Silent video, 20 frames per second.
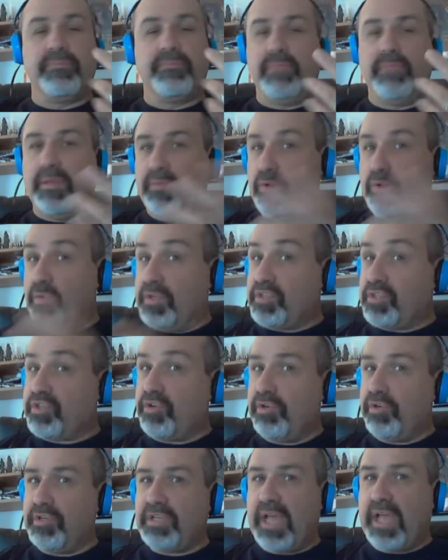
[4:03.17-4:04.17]
Maybe you want
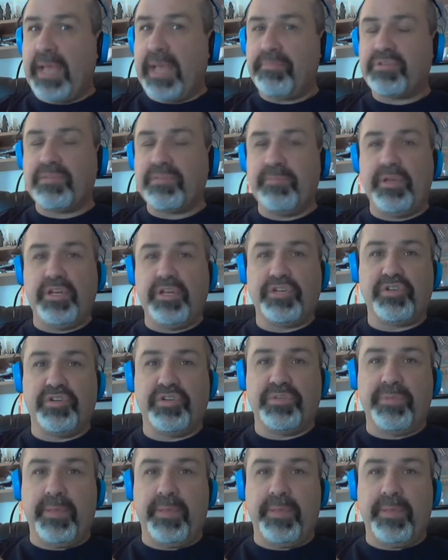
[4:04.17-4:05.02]
certain types of miniatures.